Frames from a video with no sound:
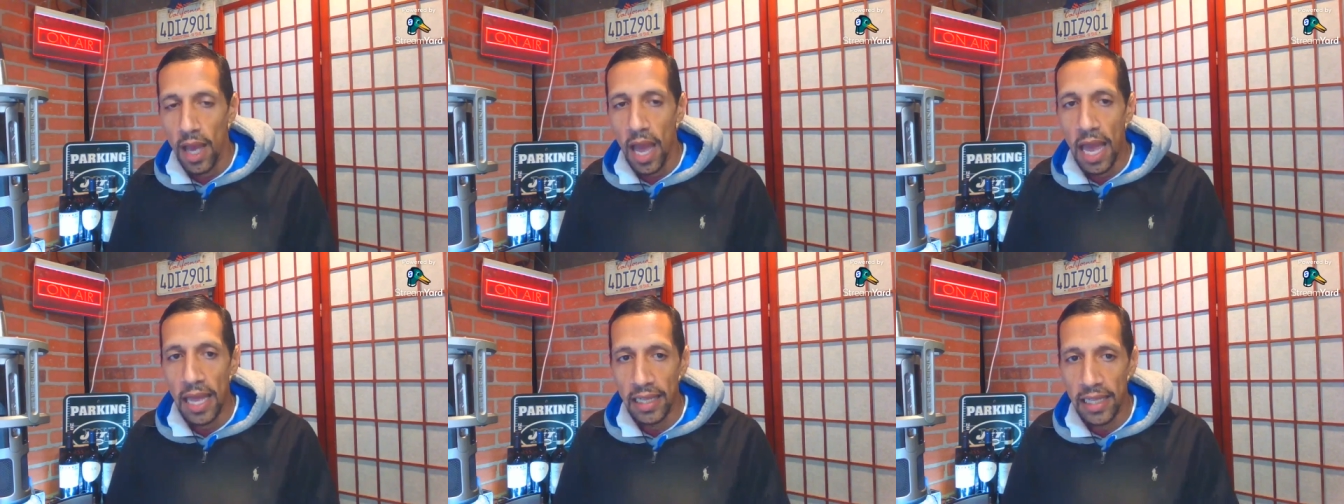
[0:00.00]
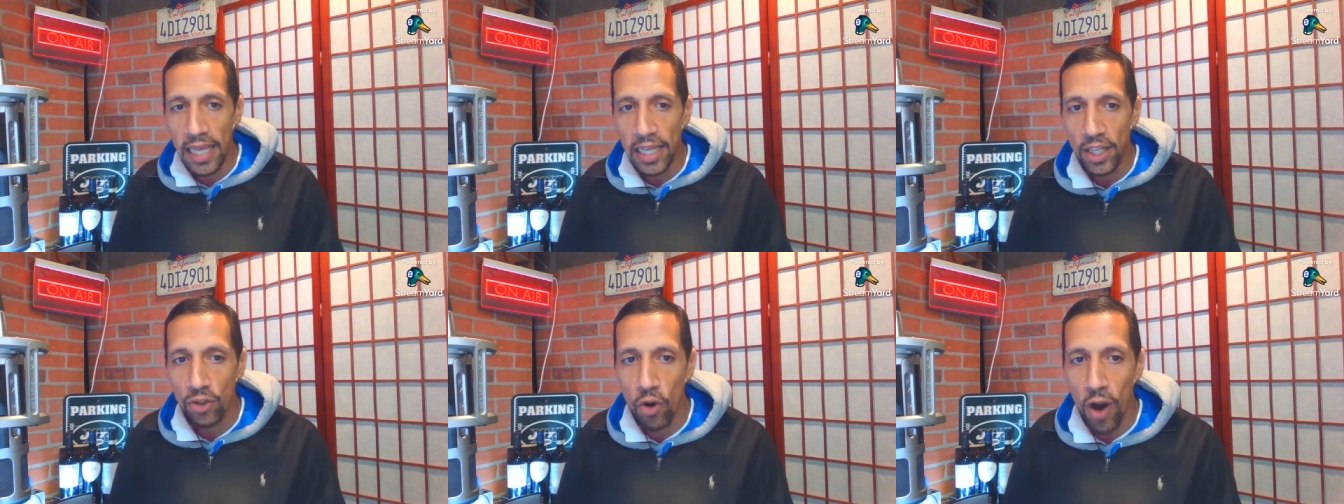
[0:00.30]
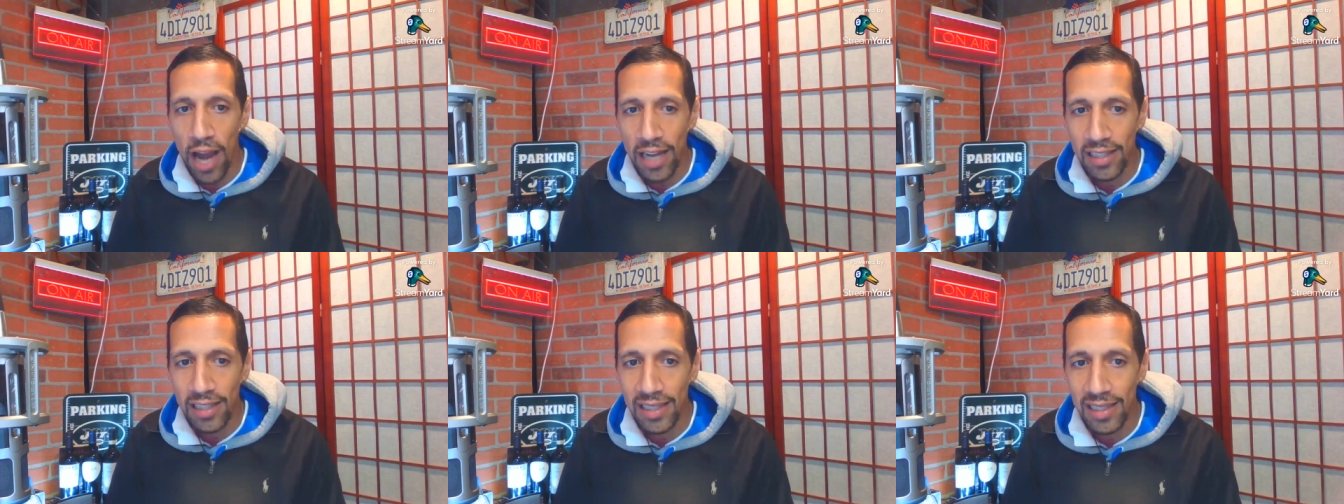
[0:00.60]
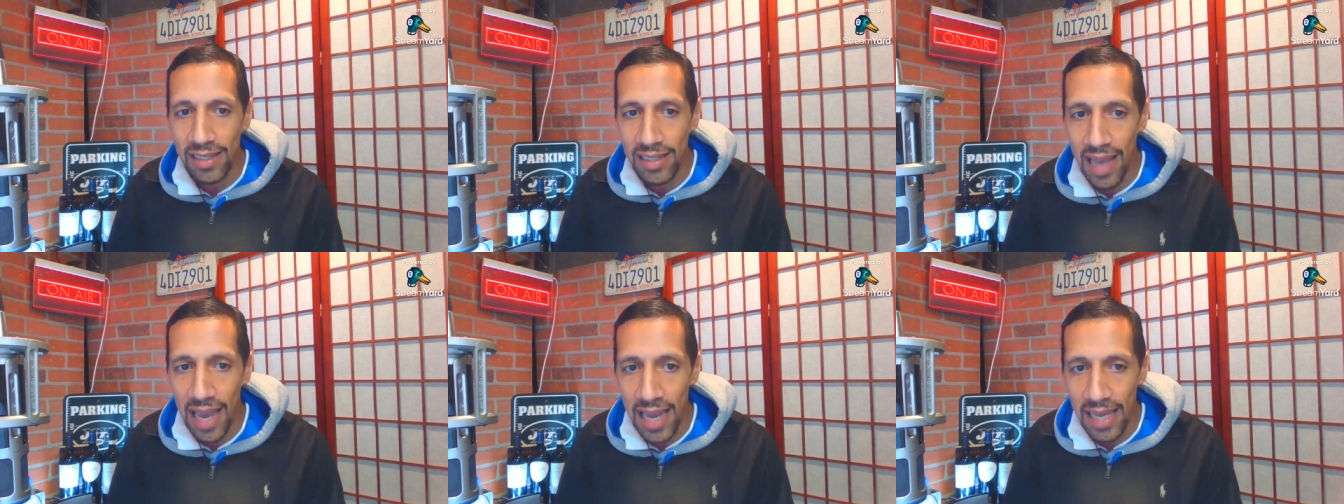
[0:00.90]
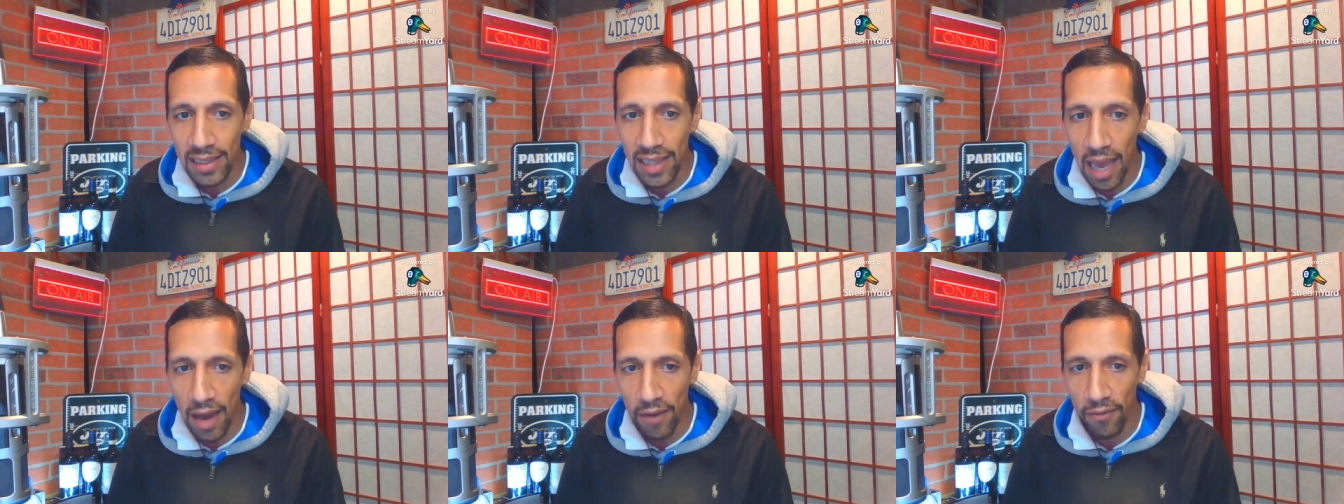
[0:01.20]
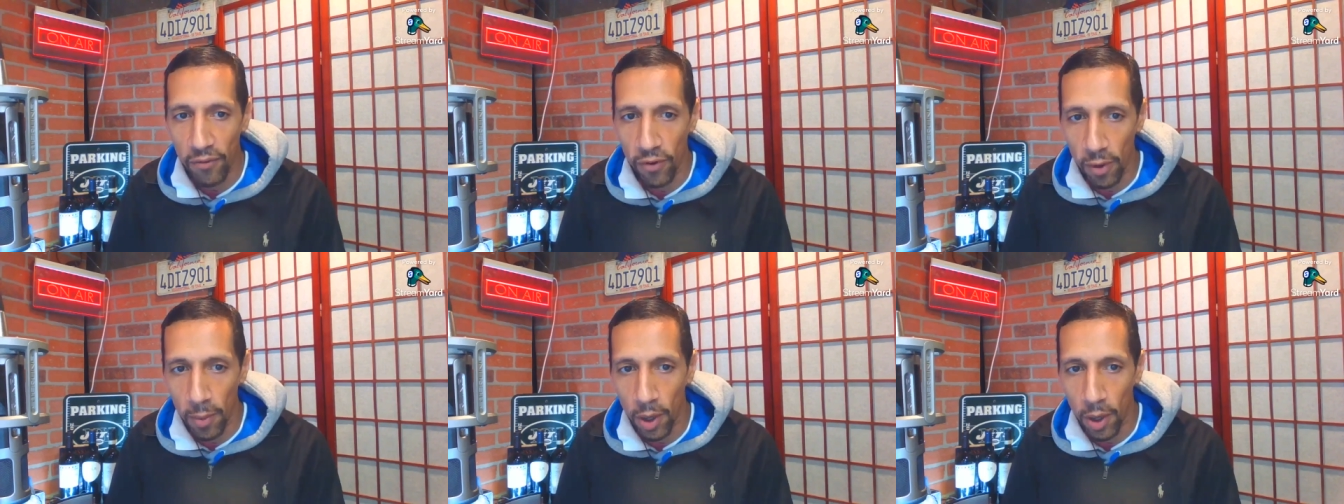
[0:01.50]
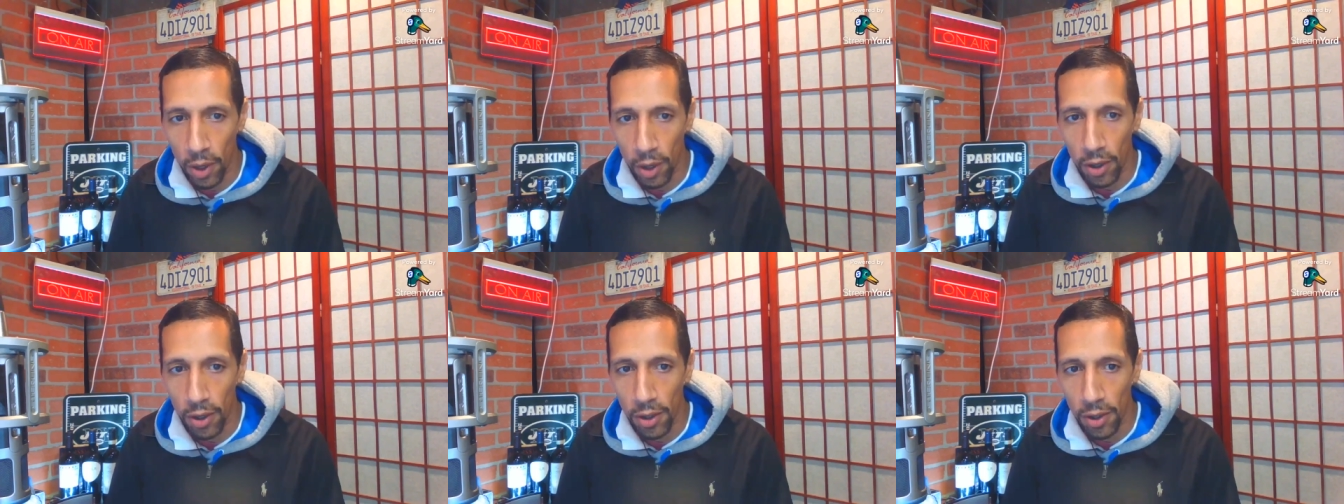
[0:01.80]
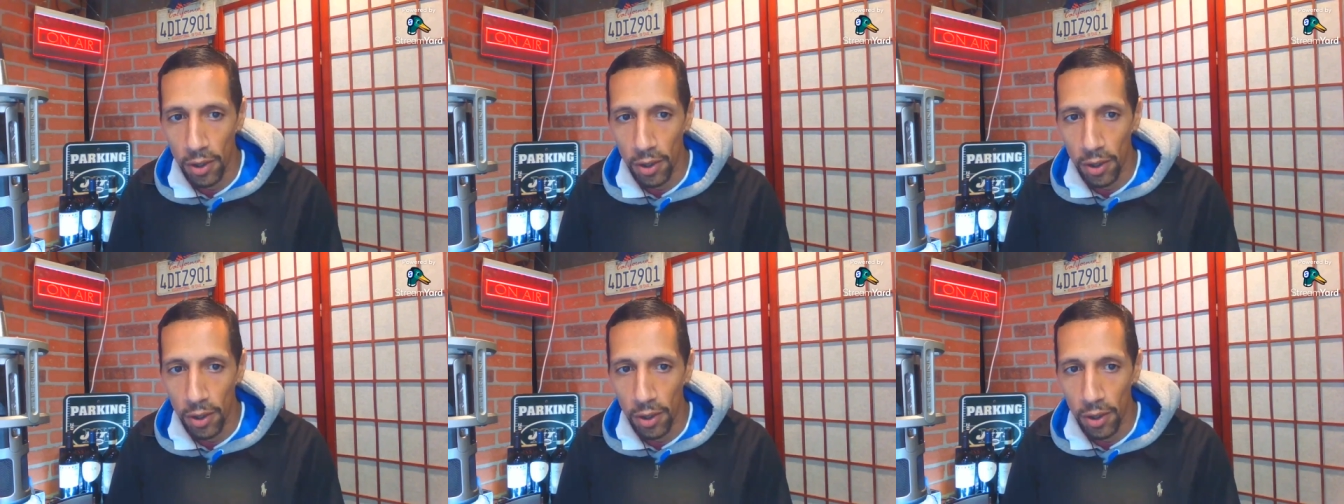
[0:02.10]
And they tried to take that from her